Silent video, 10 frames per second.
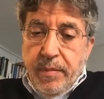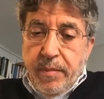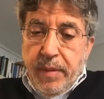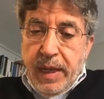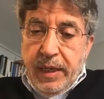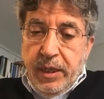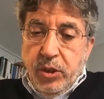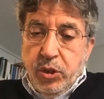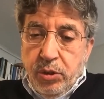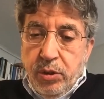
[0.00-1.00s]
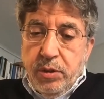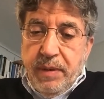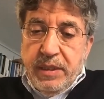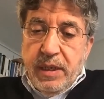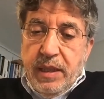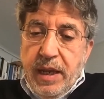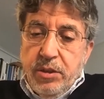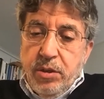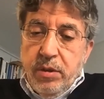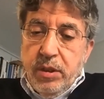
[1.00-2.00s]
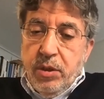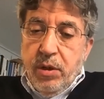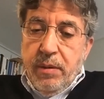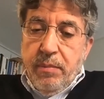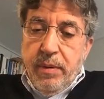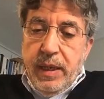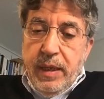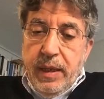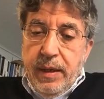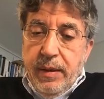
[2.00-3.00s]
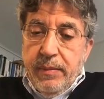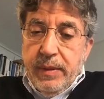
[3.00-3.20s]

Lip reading: my short presentation is going to be,